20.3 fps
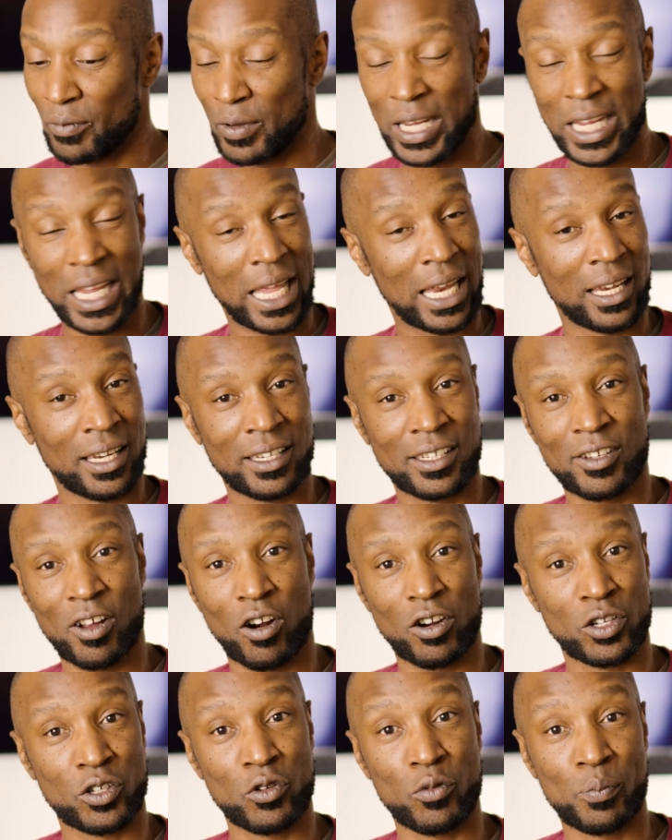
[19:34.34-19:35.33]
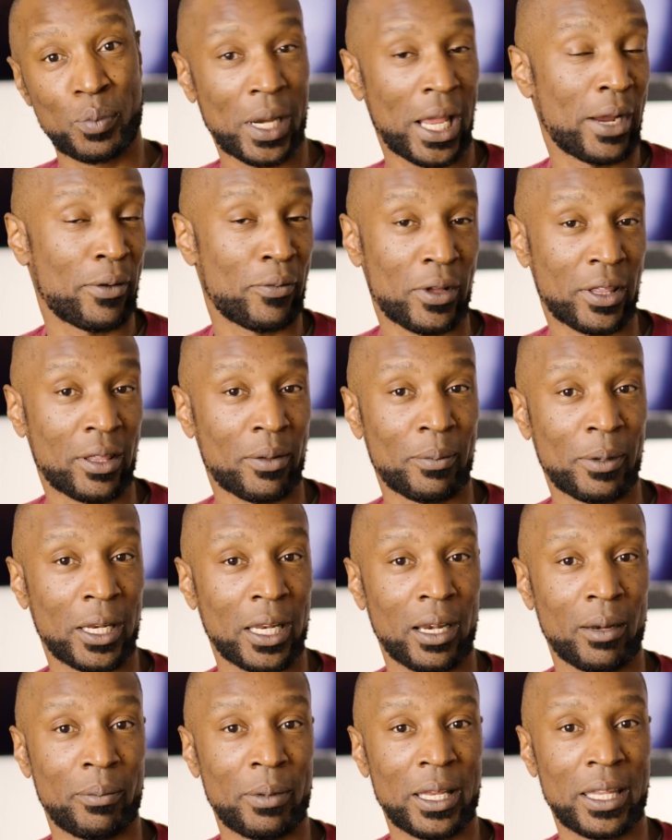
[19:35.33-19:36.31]
can start to play with them a
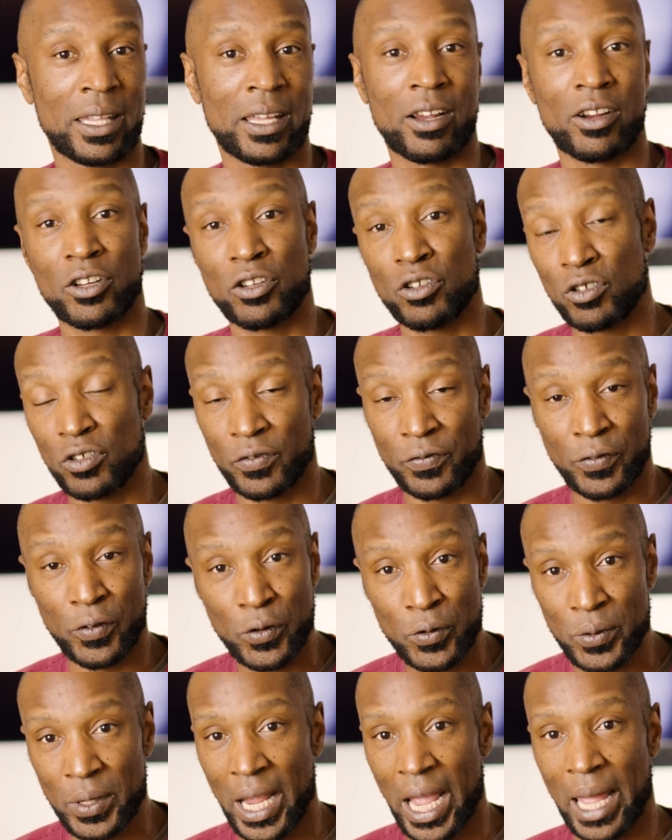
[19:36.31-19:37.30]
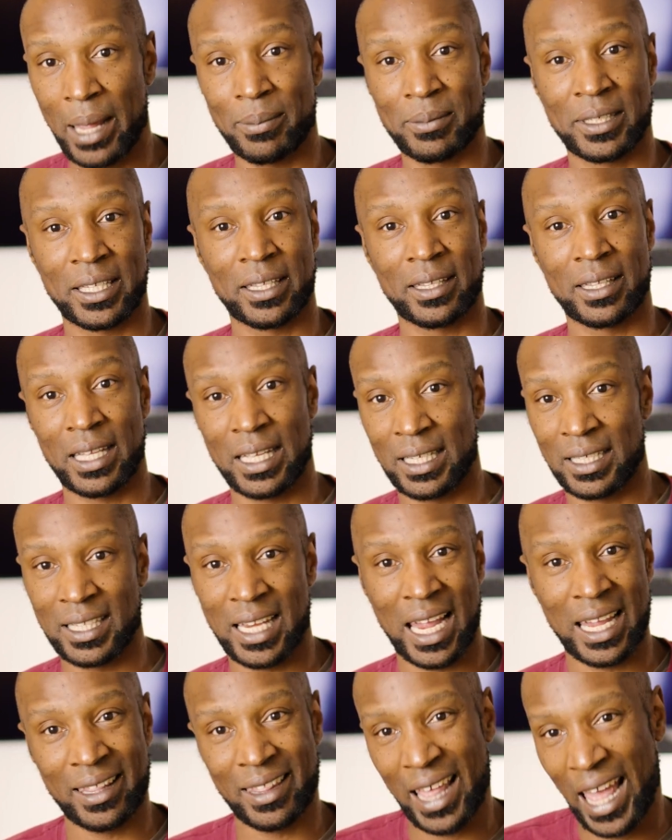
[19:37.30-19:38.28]
little bit there, use food games and things
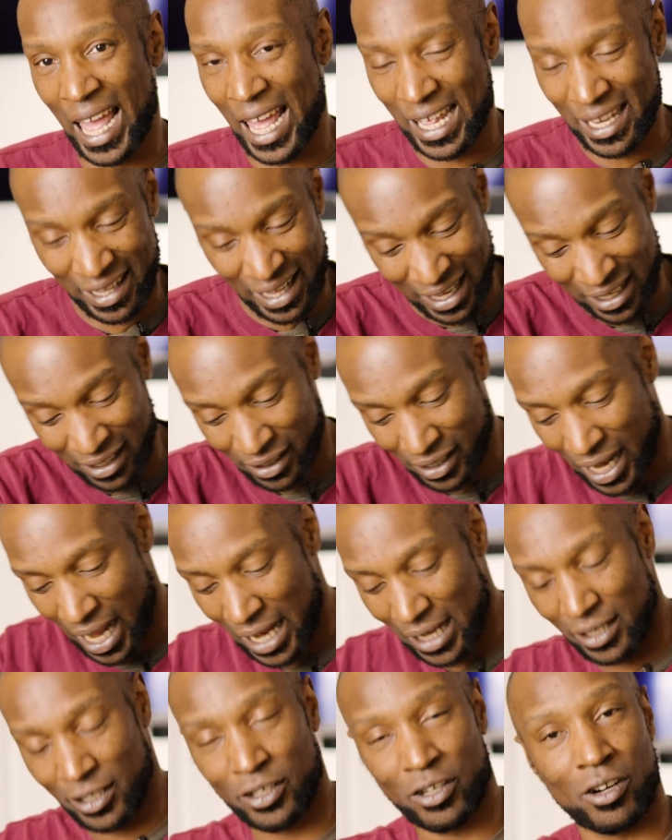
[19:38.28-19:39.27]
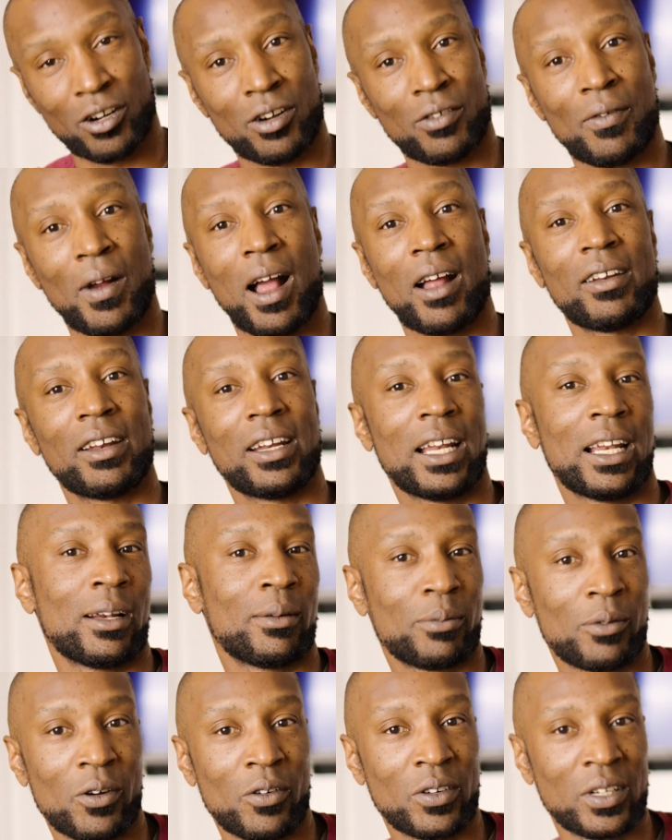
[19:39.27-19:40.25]
like that, and then kind of turn around and end
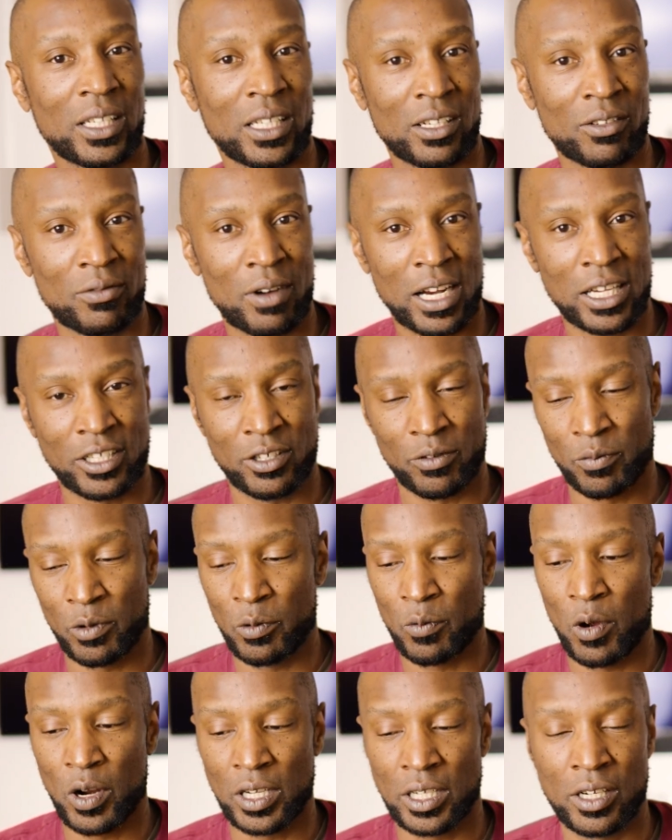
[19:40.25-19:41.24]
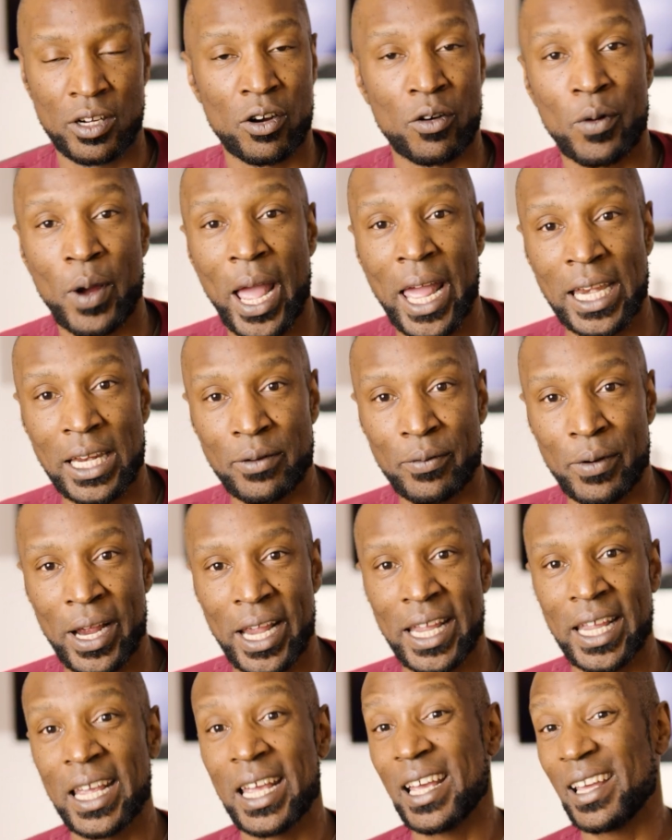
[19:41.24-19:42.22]
up going in the direction we want to go
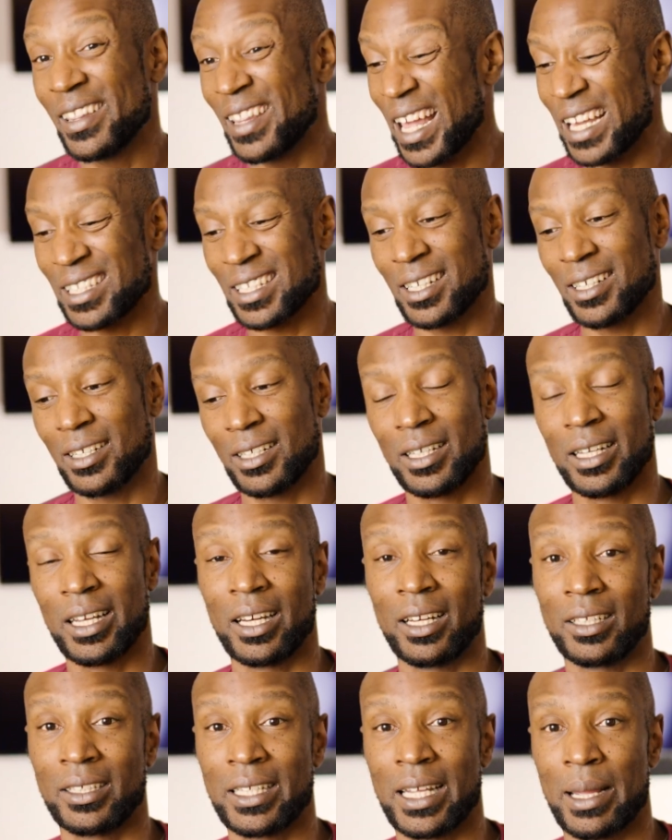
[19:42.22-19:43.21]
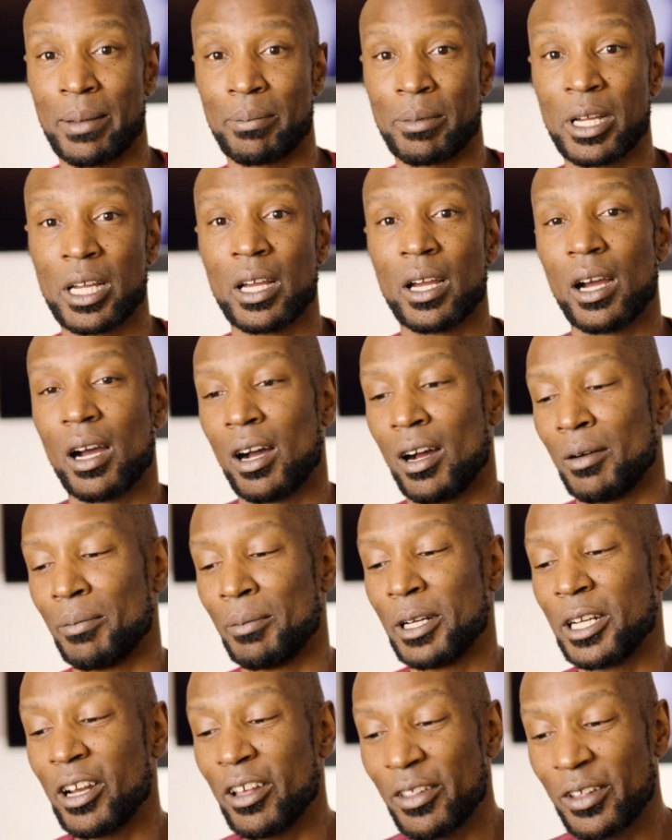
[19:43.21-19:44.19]
anyway. That's a good little tip.
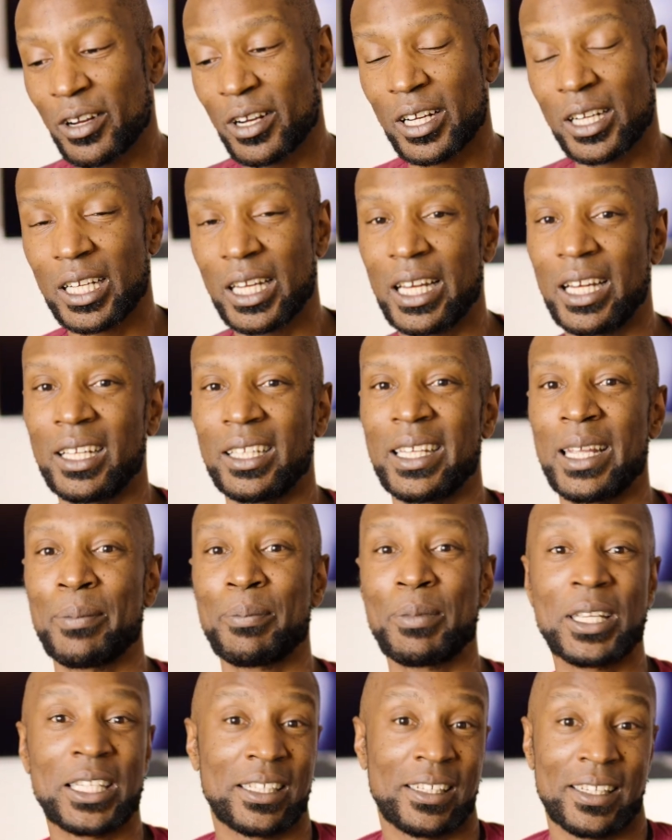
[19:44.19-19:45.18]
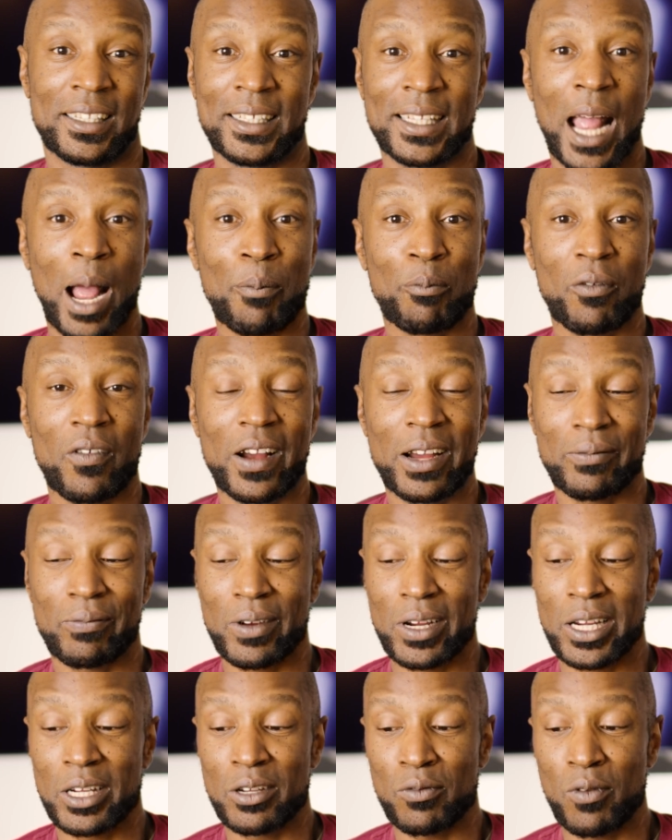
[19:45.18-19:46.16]
Another good little tip is to stop right
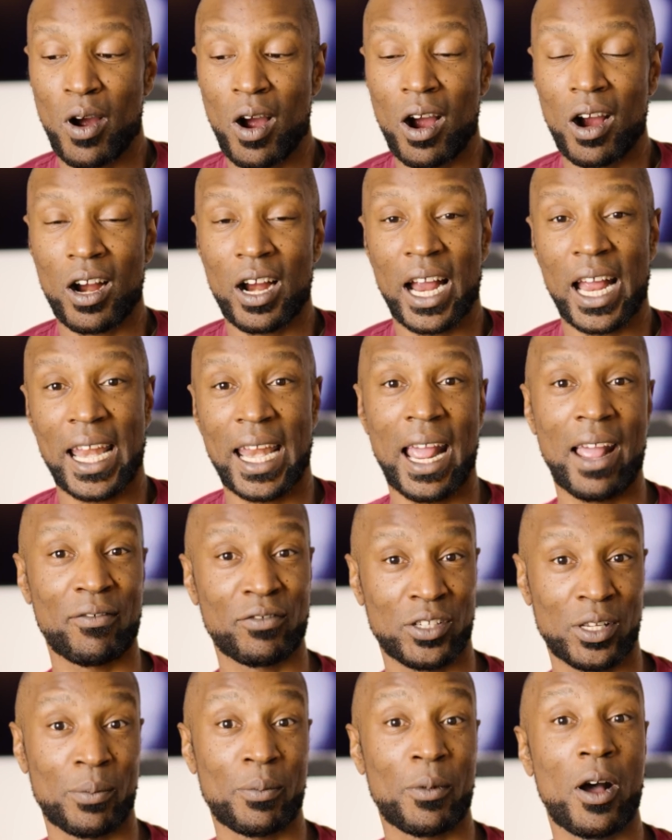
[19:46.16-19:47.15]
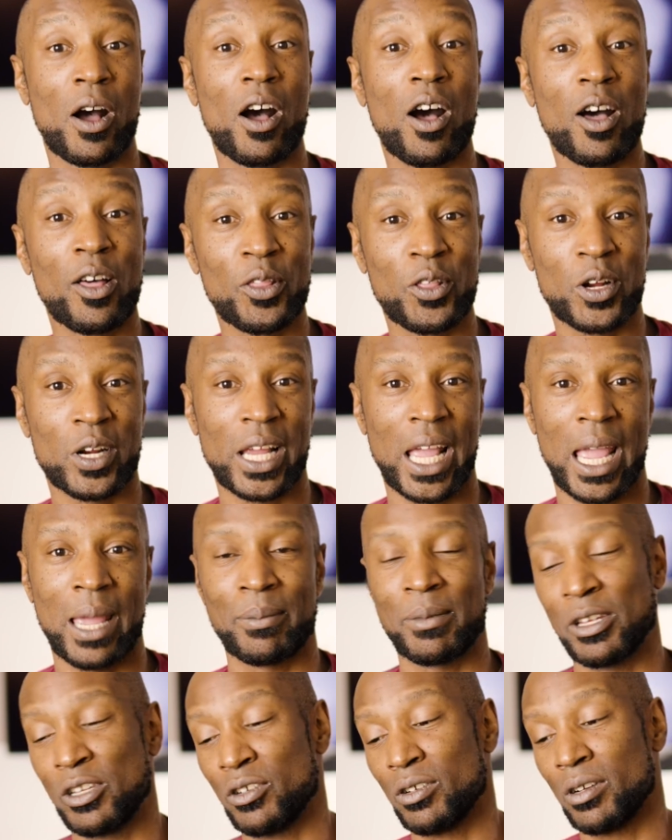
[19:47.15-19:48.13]
where you are and have some other
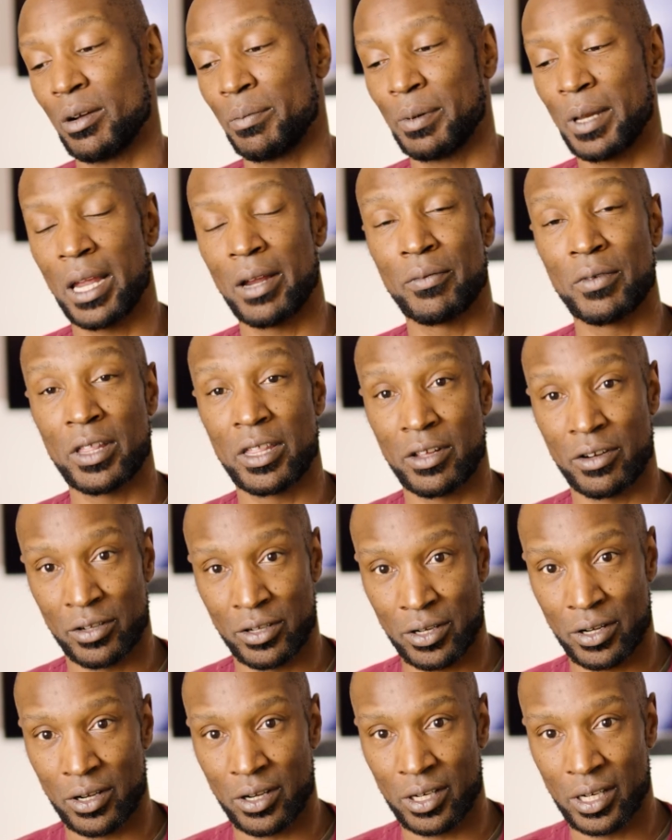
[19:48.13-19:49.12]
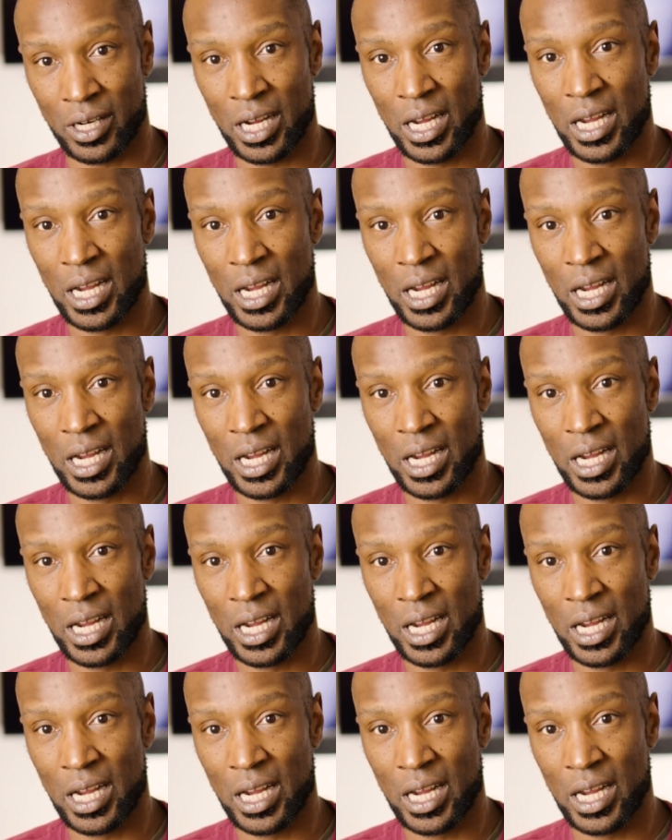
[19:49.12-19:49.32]
game that you could play with your dog.